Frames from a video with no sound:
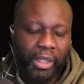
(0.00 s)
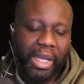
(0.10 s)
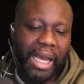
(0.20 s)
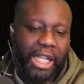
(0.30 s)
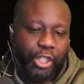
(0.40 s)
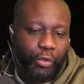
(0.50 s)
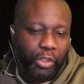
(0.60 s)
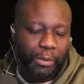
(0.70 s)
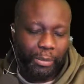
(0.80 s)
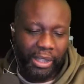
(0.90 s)
I truly
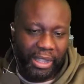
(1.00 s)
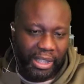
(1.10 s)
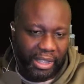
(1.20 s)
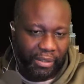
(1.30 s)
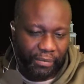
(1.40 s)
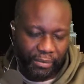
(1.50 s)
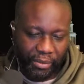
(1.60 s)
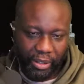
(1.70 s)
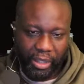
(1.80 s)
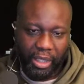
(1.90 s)
believe
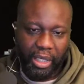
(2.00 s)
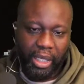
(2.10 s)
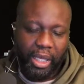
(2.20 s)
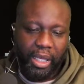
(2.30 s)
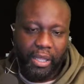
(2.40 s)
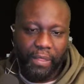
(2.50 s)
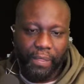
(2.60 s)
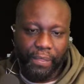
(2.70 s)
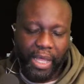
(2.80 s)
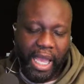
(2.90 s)

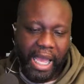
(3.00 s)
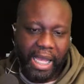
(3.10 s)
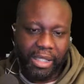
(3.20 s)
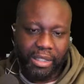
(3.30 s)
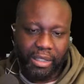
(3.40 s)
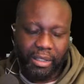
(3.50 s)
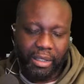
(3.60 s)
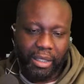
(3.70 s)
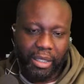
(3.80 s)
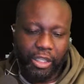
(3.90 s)
that,
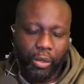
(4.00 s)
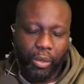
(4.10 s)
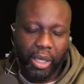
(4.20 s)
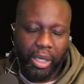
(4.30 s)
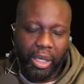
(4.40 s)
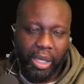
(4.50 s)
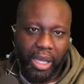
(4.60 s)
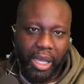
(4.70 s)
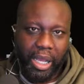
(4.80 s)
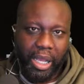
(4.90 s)
you know,
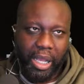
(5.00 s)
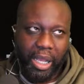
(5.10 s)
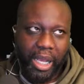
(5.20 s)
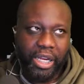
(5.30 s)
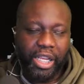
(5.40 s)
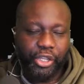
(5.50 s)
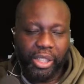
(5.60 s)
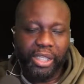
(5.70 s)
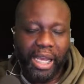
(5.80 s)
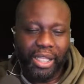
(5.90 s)

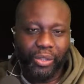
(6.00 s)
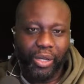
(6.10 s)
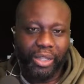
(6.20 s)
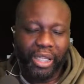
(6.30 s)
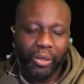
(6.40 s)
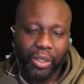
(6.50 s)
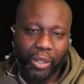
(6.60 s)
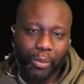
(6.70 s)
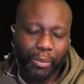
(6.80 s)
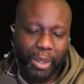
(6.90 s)
initially I thought that okay, well
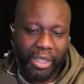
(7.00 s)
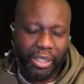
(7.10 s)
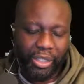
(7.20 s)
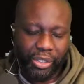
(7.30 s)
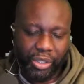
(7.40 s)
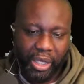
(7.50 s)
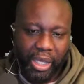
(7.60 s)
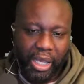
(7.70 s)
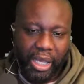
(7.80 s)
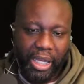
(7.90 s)
maybe he just
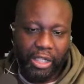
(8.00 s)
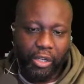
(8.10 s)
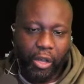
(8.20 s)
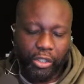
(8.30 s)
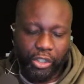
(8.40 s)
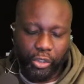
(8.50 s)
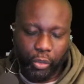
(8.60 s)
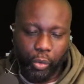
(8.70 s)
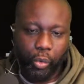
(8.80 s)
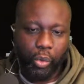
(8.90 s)
he lost his
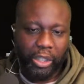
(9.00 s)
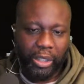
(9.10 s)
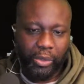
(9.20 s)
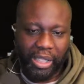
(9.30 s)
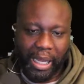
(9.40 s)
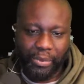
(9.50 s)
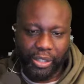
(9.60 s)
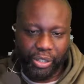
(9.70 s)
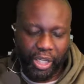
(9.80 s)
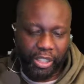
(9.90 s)
cool and it was a lapse in
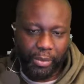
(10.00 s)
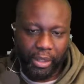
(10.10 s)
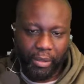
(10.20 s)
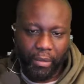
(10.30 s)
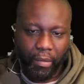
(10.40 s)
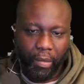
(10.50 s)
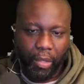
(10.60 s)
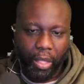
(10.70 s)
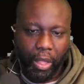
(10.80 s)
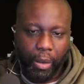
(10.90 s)
judgment.
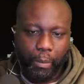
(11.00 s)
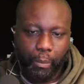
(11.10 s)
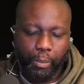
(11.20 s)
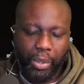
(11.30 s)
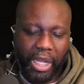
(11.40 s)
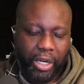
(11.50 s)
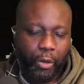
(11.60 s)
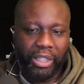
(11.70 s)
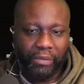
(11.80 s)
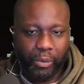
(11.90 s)
But I don't
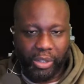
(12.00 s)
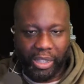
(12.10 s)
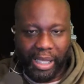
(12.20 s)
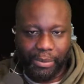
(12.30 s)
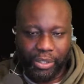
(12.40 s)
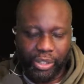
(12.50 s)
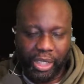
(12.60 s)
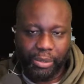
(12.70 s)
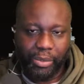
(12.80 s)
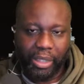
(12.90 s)
believe it was a lapse in
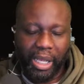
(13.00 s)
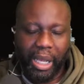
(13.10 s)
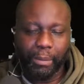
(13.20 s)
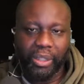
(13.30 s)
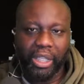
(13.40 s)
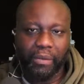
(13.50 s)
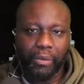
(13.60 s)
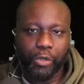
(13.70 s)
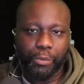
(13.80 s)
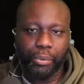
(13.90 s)
judgment. I believe it
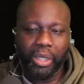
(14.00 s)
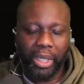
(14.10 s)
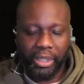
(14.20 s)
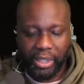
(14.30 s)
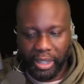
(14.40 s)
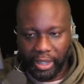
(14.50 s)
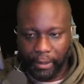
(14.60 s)
was premeditated.